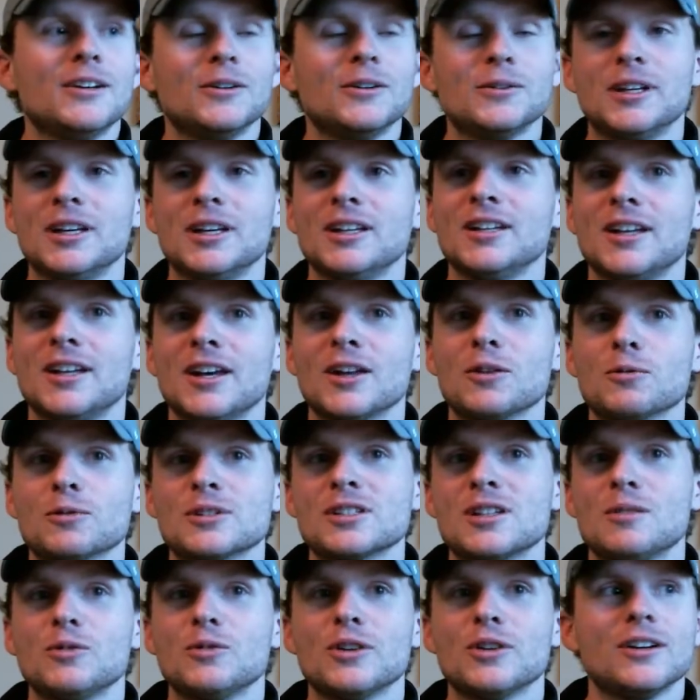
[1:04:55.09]
getting together with
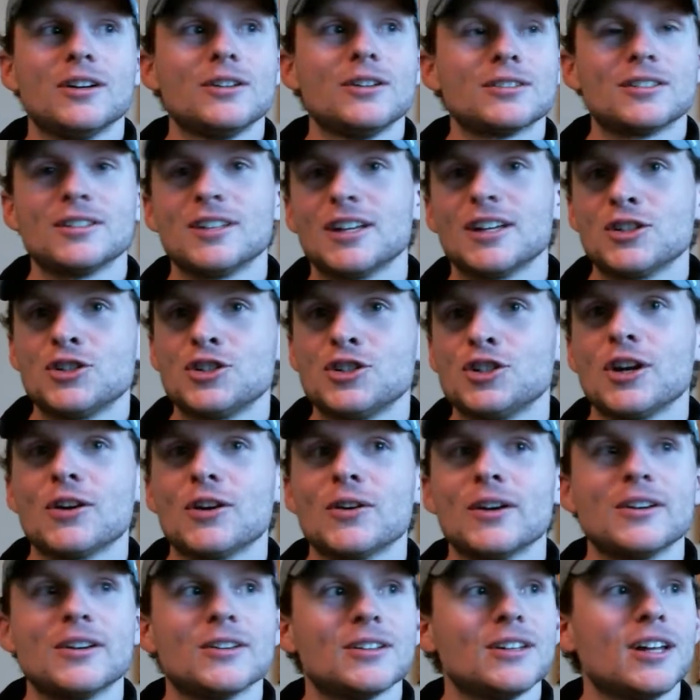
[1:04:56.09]
someone else and like
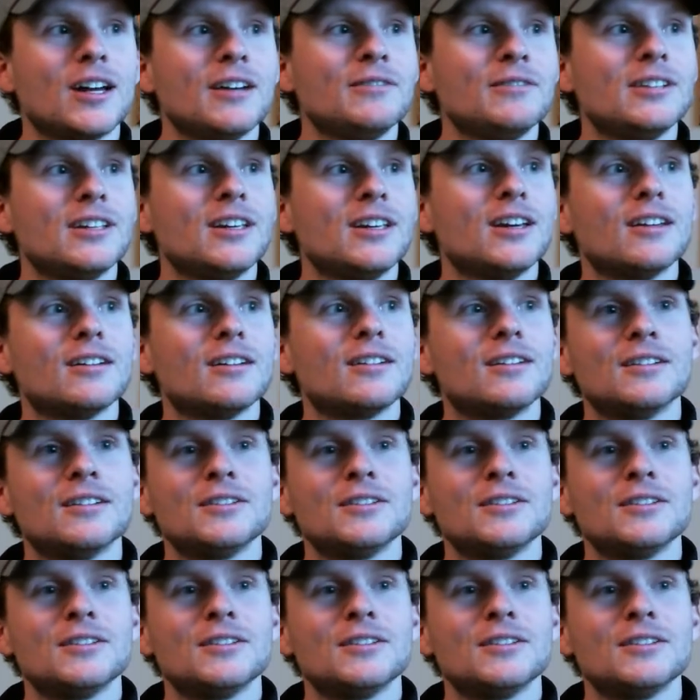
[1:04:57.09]
sharing your life together,